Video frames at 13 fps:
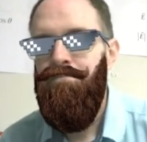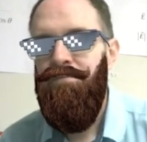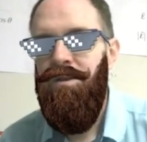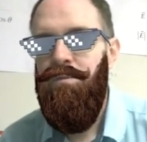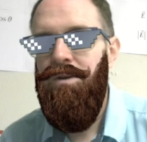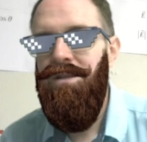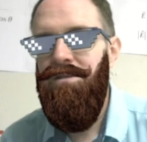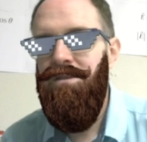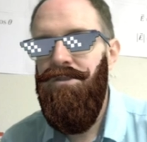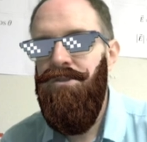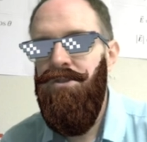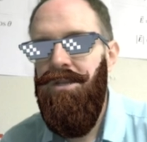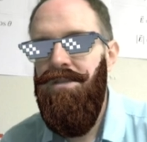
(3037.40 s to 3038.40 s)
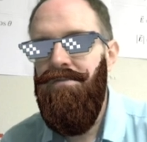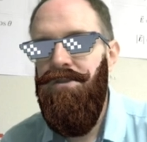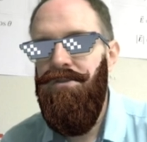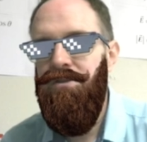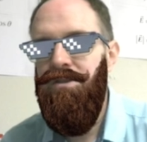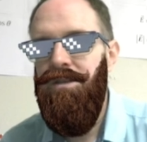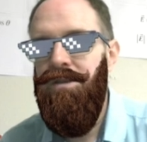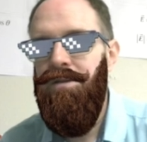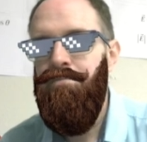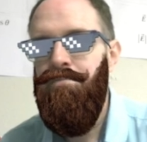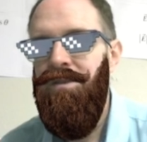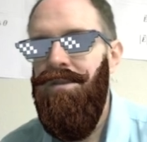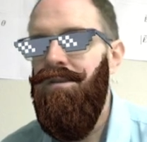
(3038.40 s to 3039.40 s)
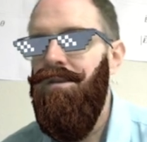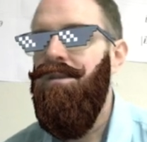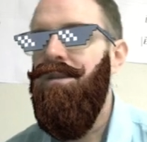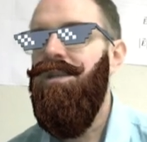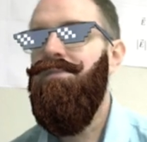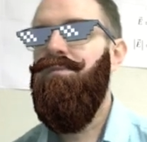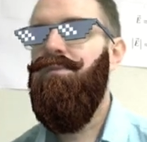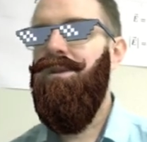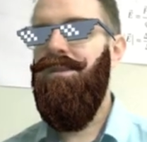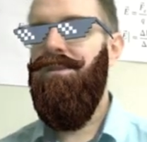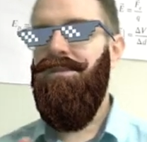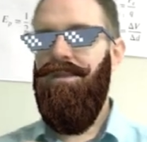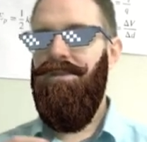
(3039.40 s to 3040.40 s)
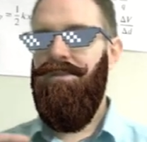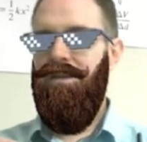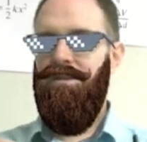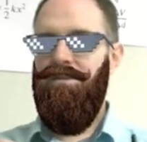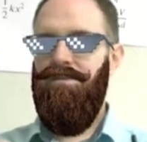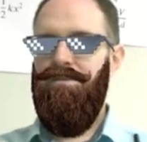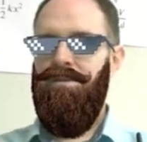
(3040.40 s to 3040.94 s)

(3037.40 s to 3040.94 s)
what is the change of energy. Because remember, in these kind of things,